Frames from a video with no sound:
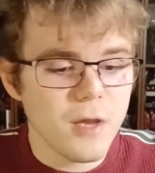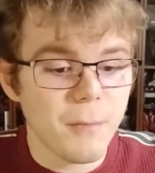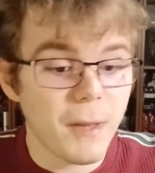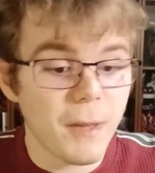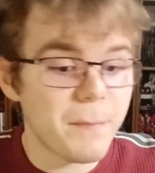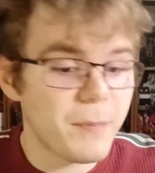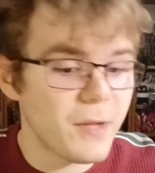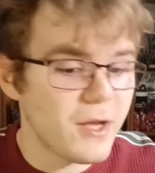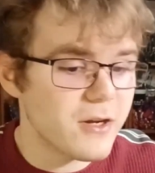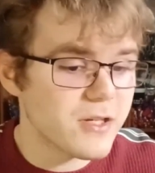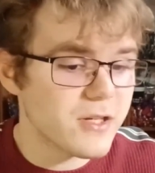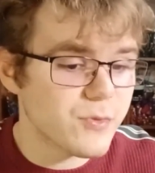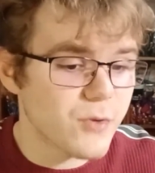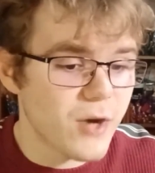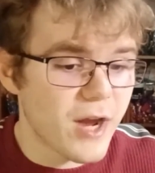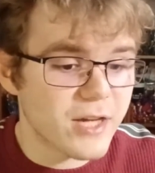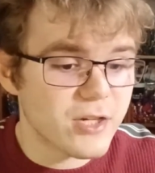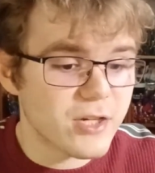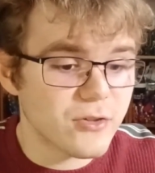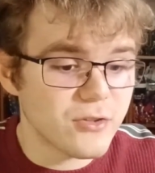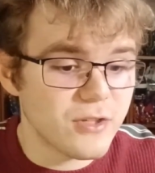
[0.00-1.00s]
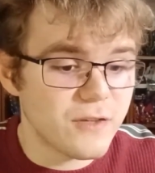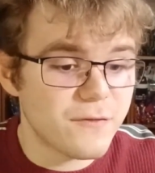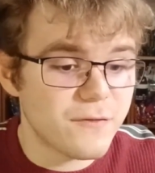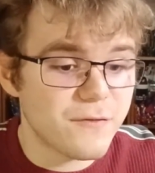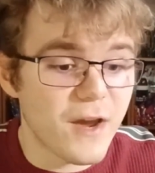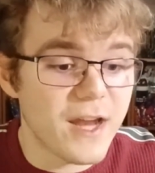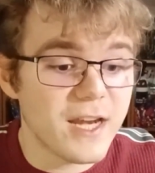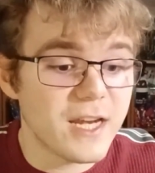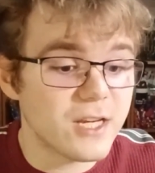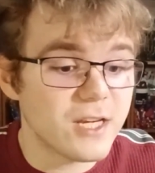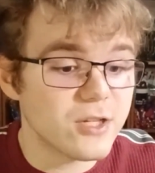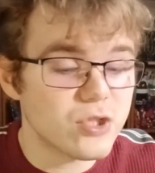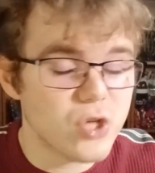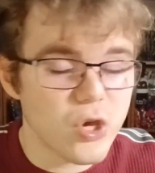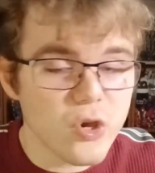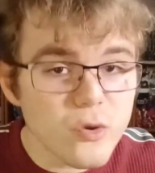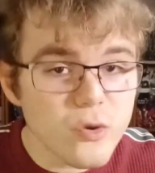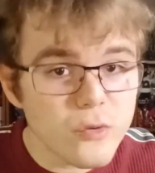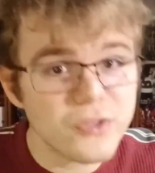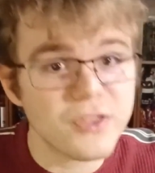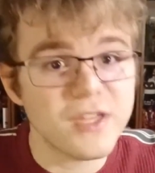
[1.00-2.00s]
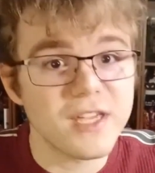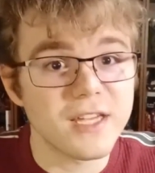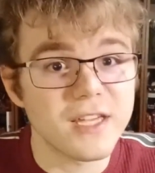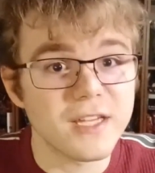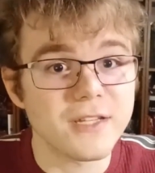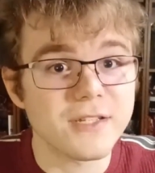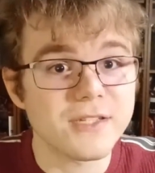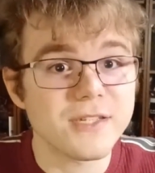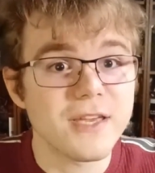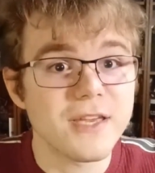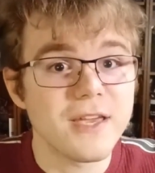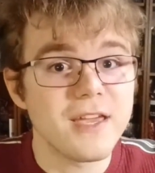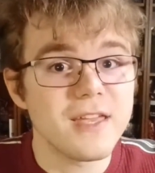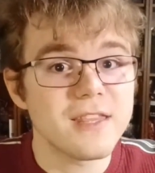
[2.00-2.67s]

My players were actually fighting two things